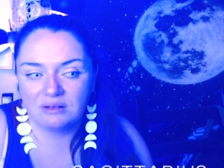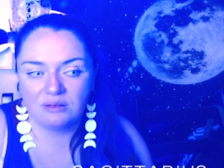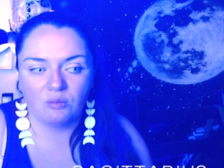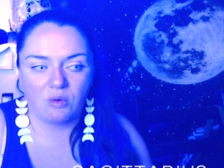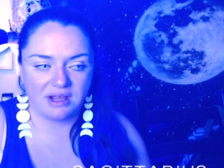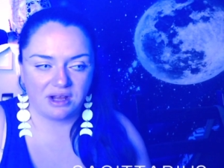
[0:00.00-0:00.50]

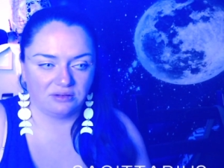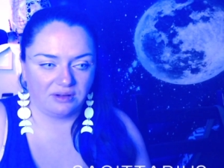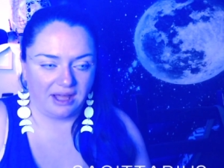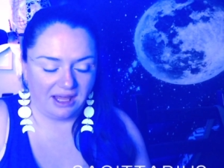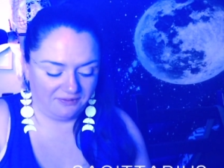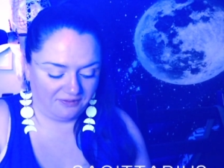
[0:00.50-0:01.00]
what your
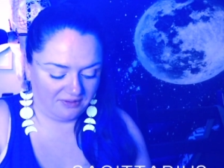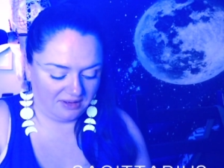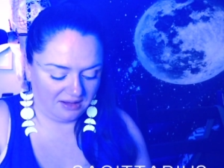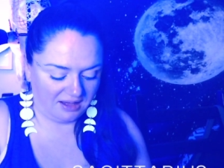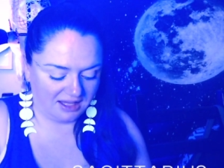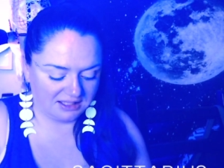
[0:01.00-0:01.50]
life
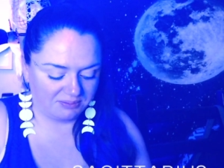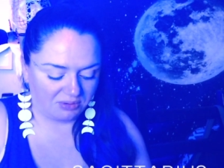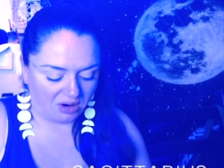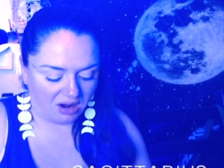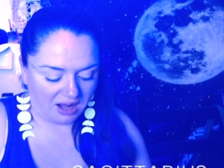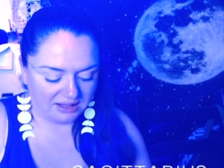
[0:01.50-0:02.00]
has
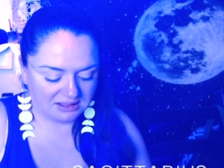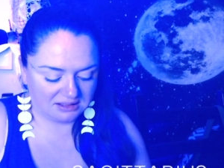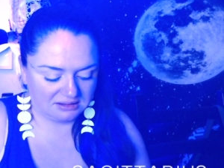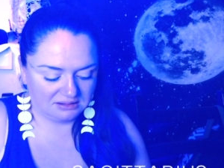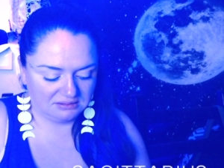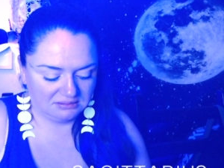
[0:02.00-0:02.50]
brought.
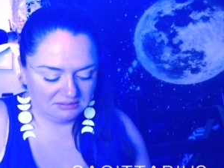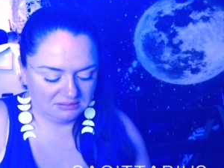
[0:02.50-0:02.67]
Like,